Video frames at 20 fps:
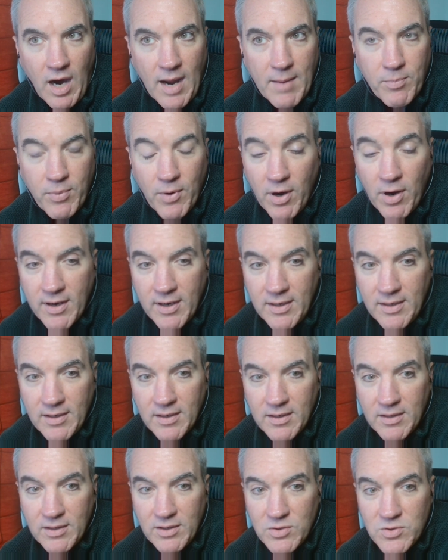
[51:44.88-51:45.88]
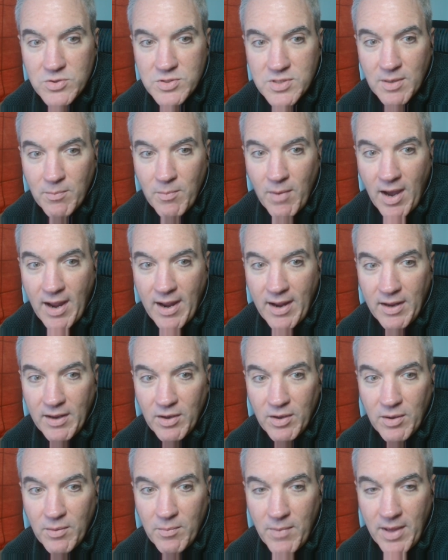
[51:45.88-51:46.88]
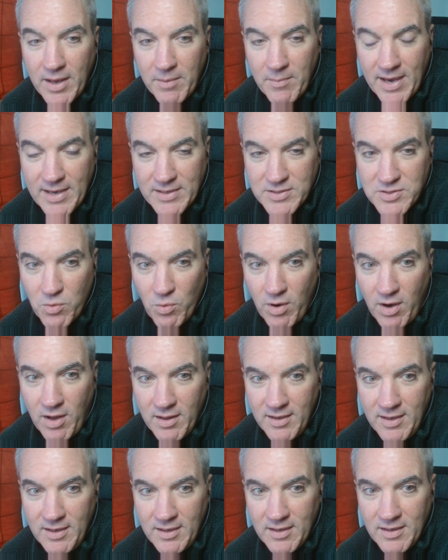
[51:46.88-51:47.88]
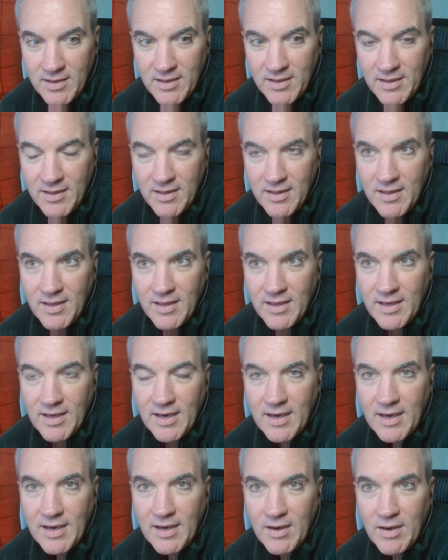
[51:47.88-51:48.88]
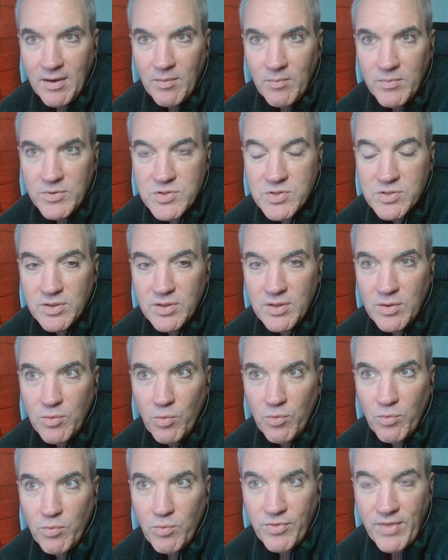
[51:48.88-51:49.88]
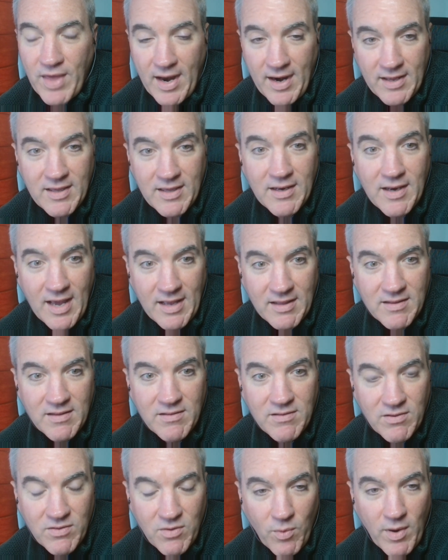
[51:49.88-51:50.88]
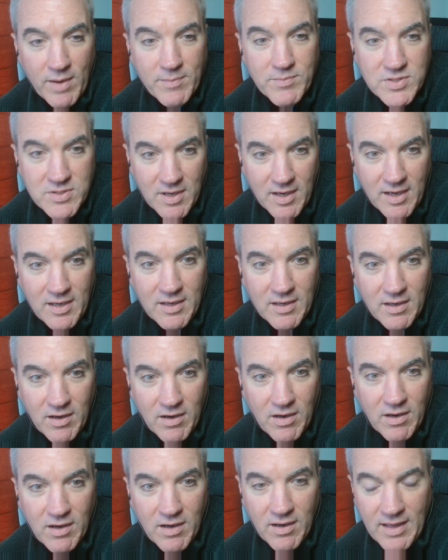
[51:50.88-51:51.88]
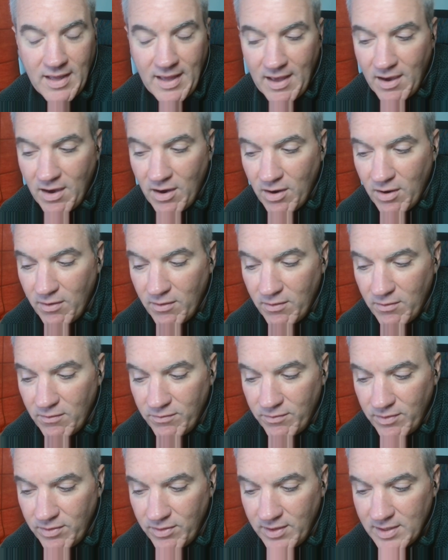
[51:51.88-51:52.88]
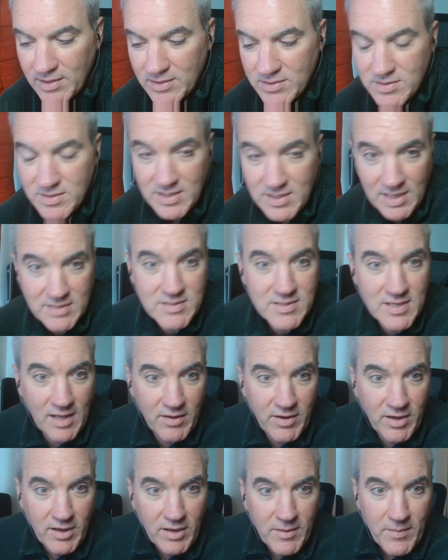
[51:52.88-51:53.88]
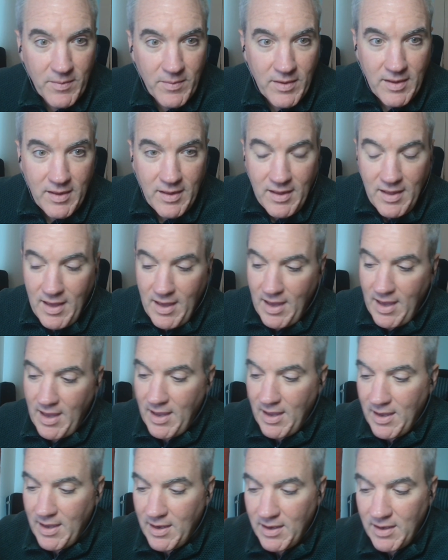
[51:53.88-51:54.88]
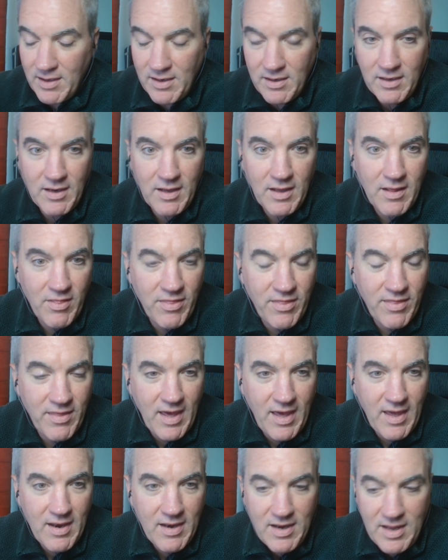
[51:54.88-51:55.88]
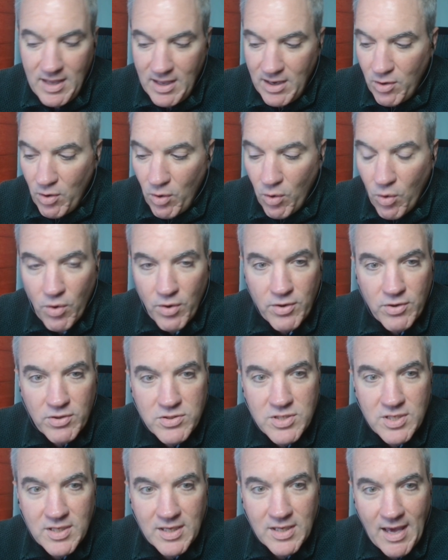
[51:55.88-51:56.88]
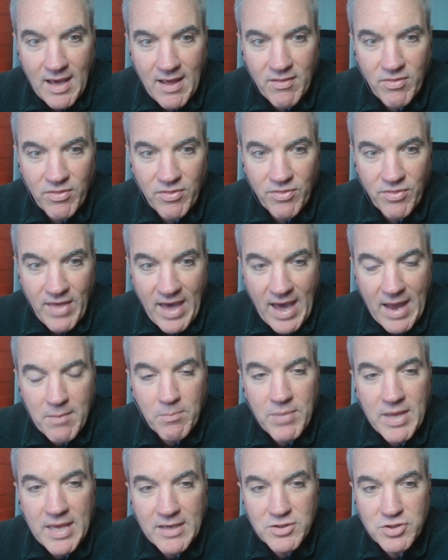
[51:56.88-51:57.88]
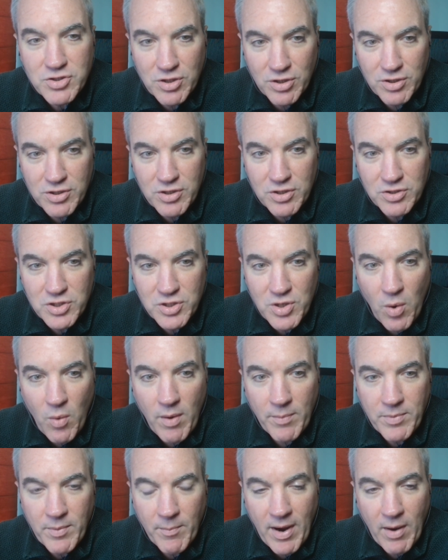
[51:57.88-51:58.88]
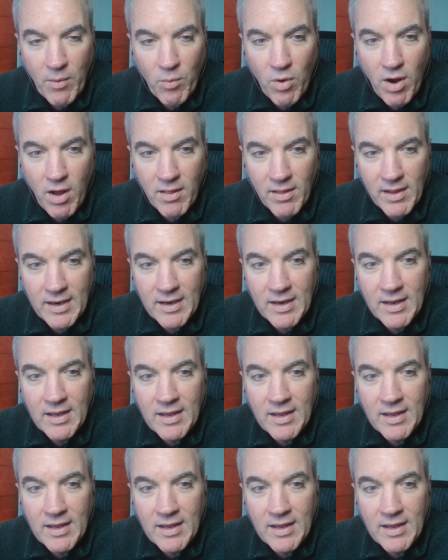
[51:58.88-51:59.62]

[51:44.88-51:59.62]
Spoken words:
bought it using my MetaMask wallet that I connected to the website of this ticket seller. And then in order to get that picture to show up in my wallet,